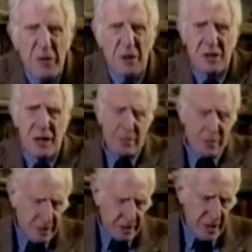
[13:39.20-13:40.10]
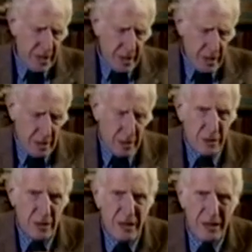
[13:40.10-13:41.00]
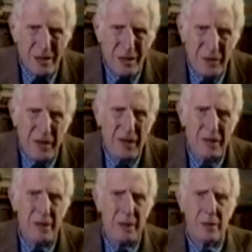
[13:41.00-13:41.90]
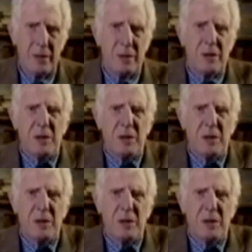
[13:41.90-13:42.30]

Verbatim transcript: is the first time that a scientific idea